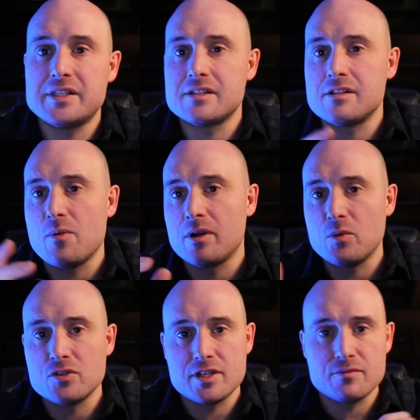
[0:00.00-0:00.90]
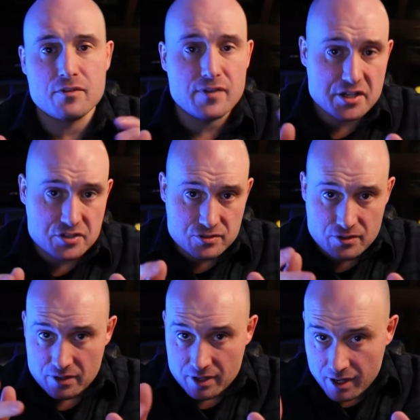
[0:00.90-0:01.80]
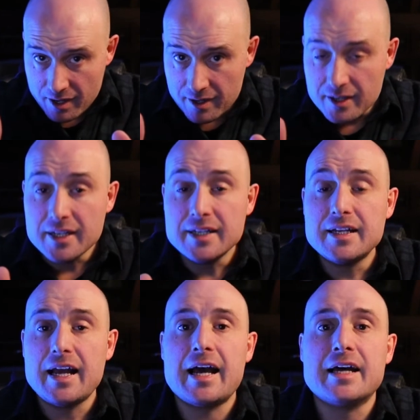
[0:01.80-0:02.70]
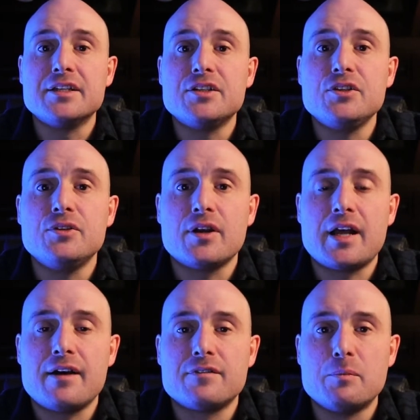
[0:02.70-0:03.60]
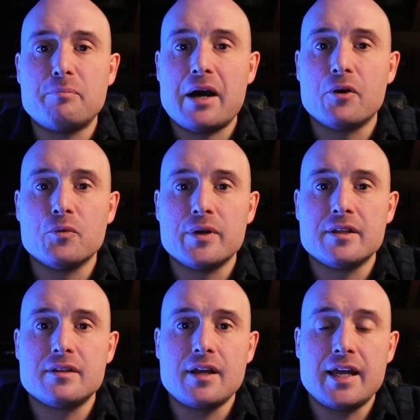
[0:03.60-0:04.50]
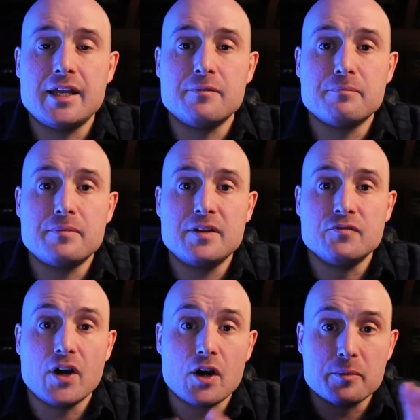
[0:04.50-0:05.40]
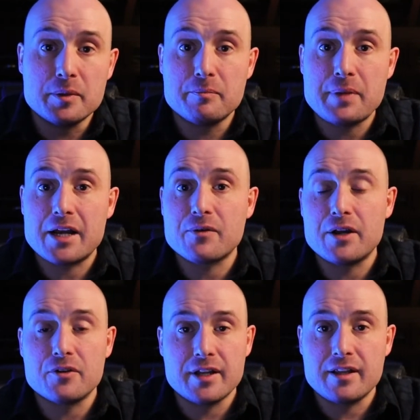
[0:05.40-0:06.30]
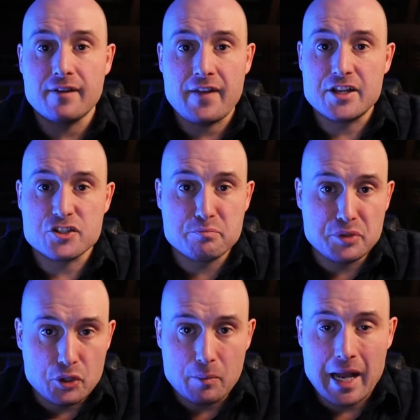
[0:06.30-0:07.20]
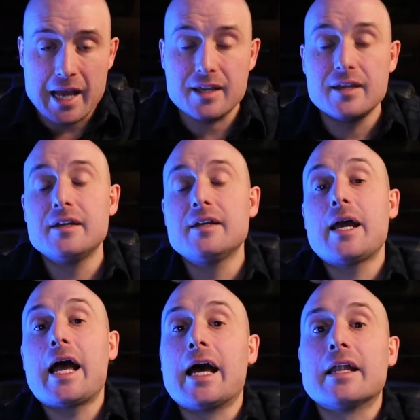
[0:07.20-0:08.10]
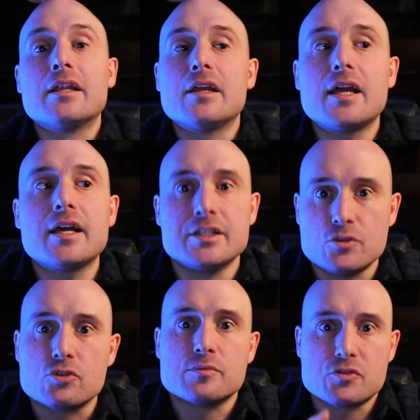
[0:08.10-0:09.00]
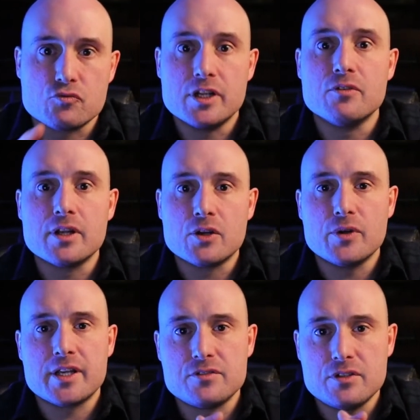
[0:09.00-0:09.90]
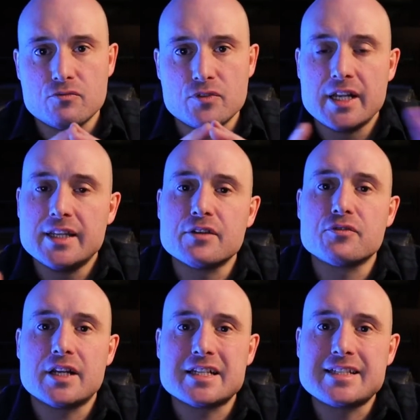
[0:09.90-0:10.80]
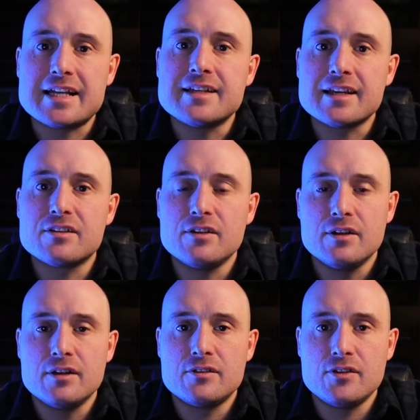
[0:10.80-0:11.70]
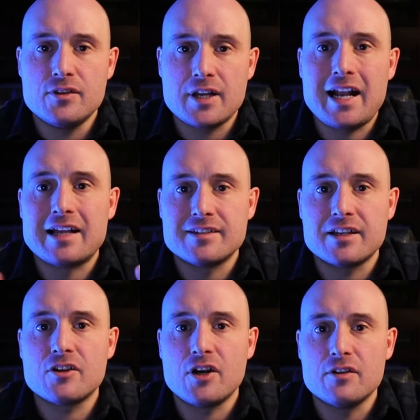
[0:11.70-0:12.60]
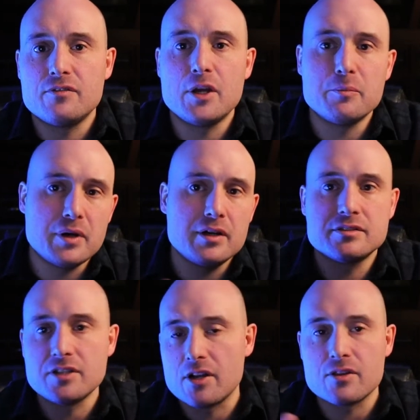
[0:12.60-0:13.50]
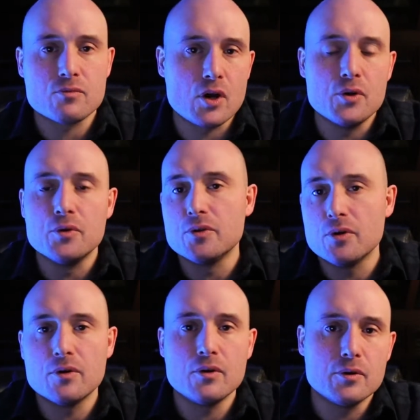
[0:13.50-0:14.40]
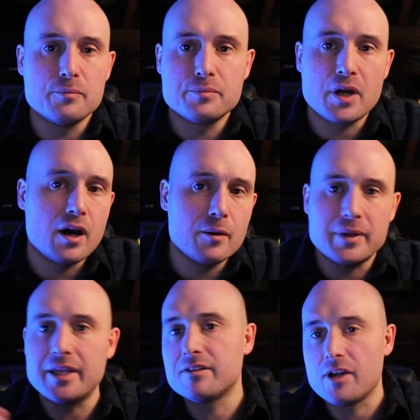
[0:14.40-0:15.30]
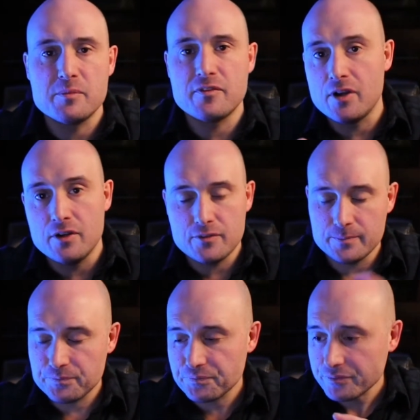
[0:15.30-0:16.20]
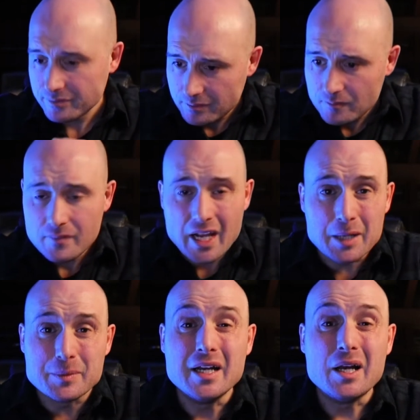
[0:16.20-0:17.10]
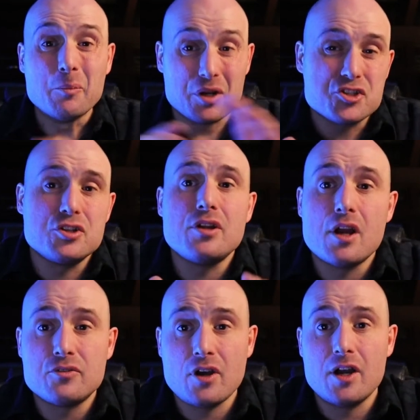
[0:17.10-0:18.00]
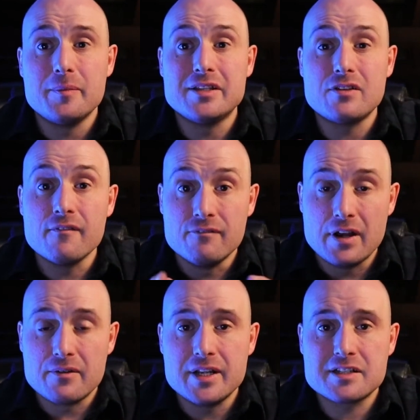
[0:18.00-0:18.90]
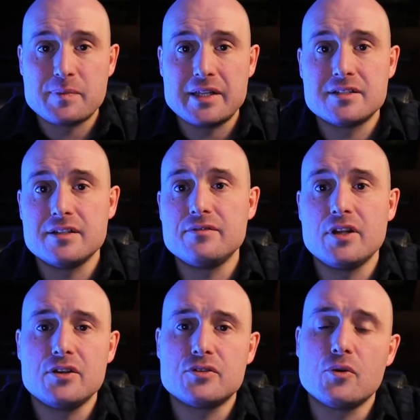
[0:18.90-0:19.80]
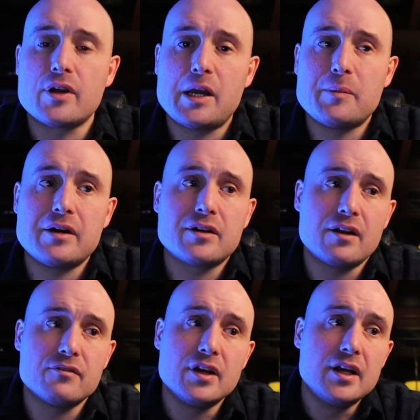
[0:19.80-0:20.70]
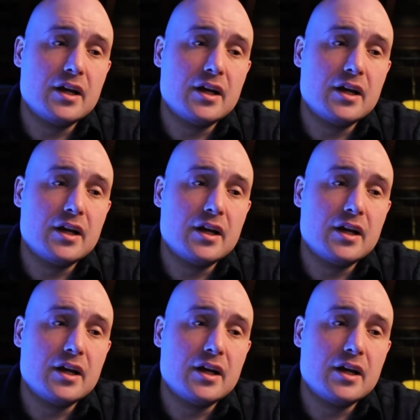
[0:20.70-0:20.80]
means there's no unwanted reflections in the car, and you don't have to battle with any environment, background or anything like that. It's just pure black. And it's awesome. It's really, really cool. It gives you a really different aesthetic to the classic kind of, you know, side of the road or car meet type photos. But studio time is very expensive. You know, you're talking about kind of